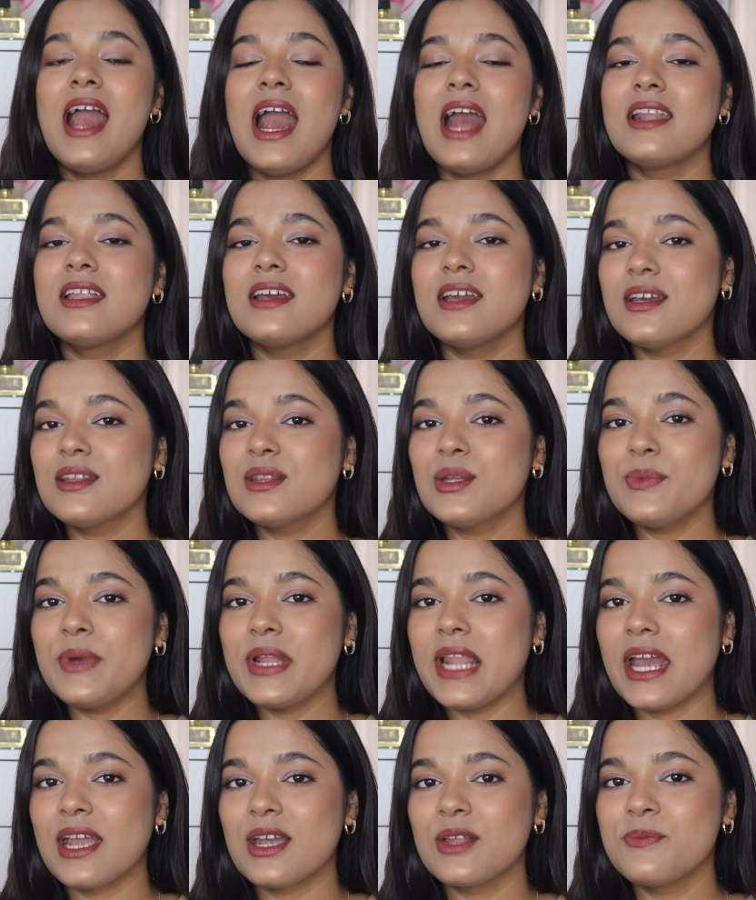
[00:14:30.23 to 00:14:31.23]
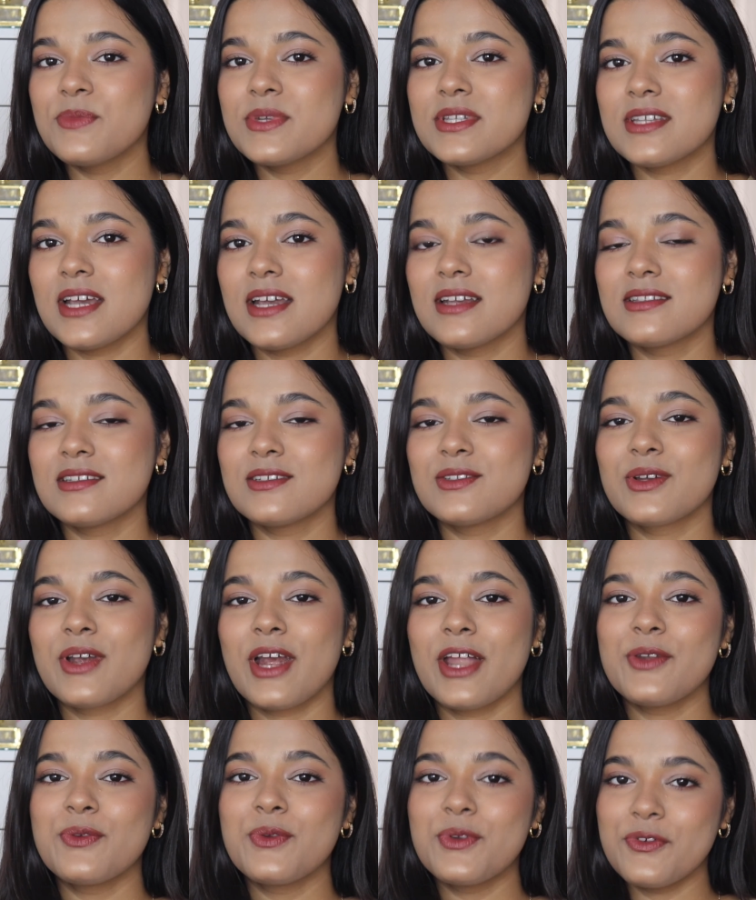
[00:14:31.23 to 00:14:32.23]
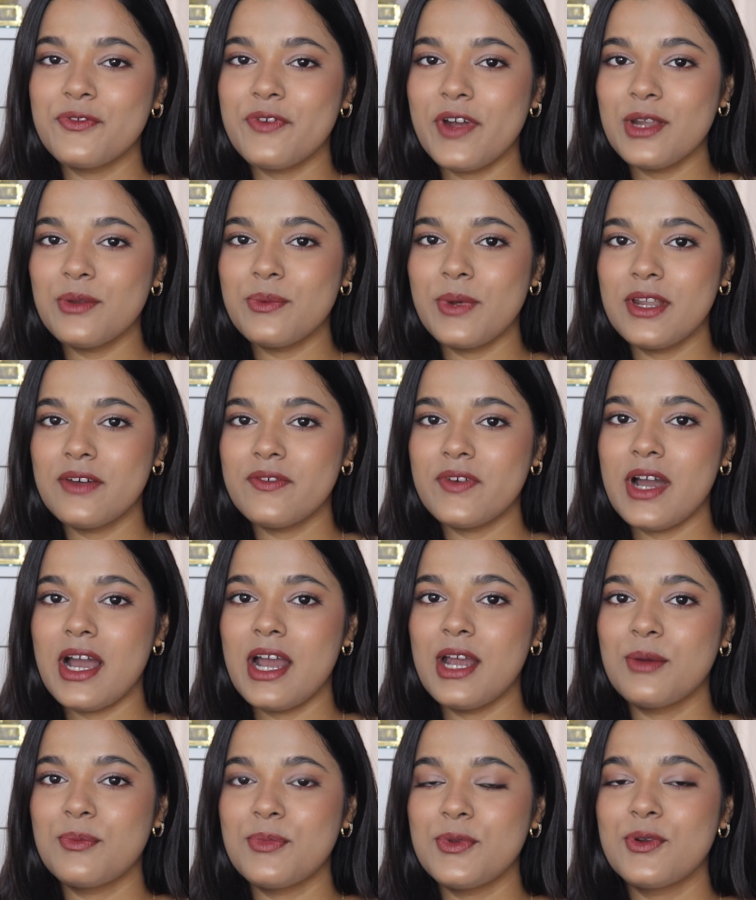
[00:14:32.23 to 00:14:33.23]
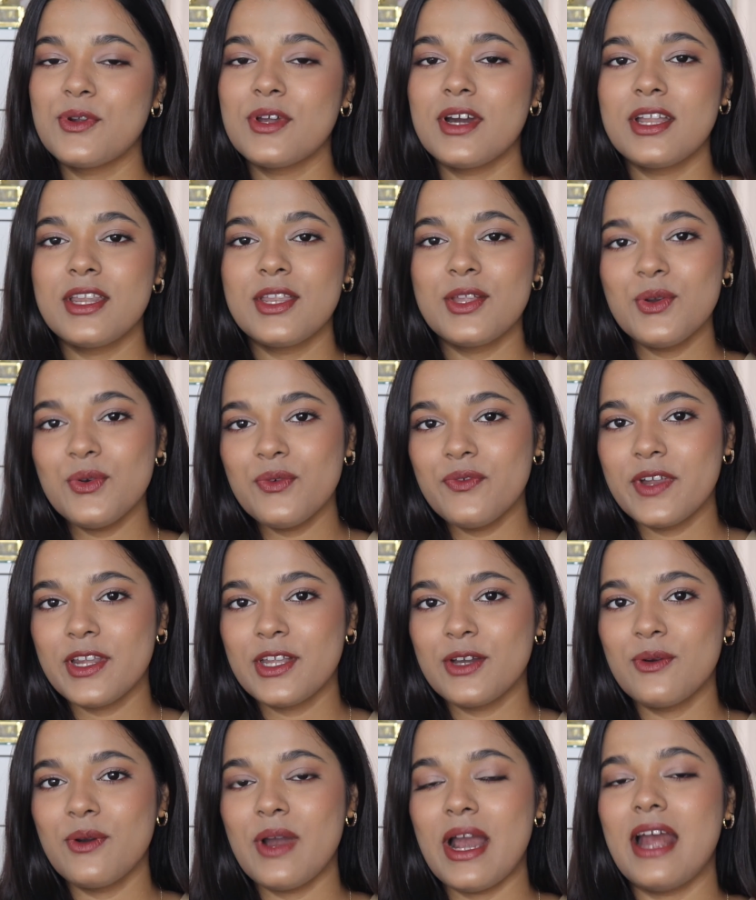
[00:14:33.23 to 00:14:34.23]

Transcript: and hit the bell icon besides it to get notified whenever I upload a new video.